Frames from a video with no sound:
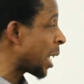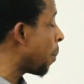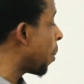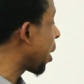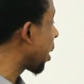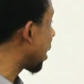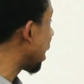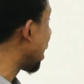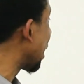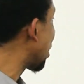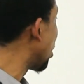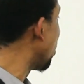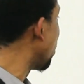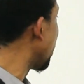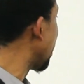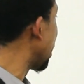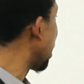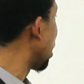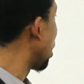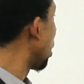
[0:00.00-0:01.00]
an American
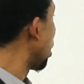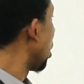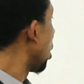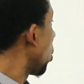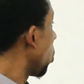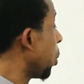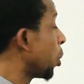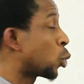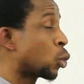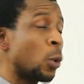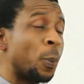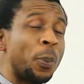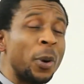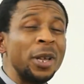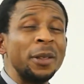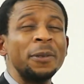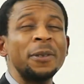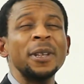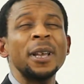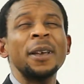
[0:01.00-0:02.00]
company with
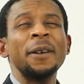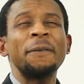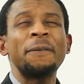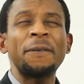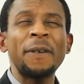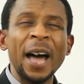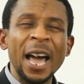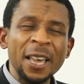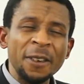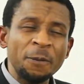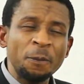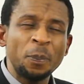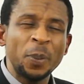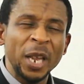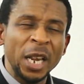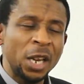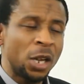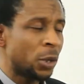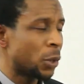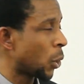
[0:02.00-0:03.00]
$2.5
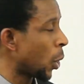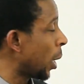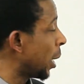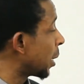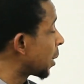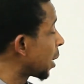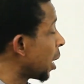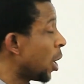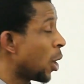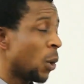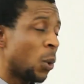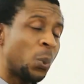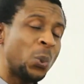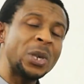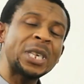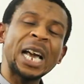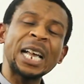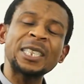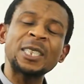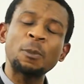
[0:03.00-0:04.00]
billion,
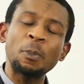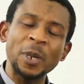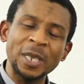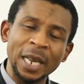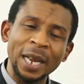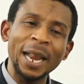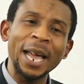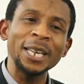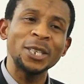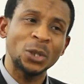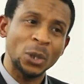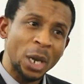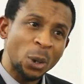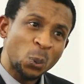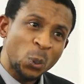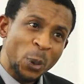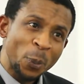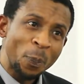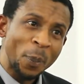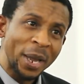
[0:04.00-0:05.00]
which had specialized
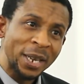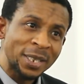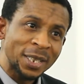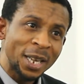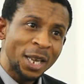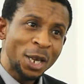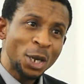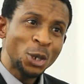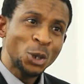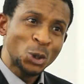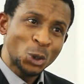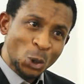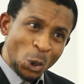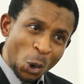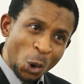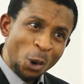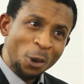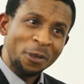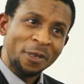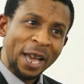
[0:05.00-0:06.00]
equipment,
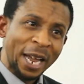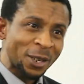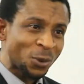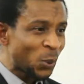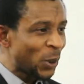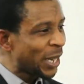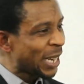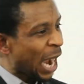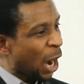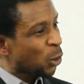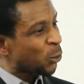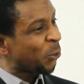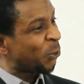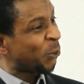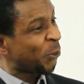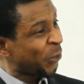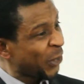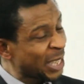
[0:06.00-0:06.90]
so that without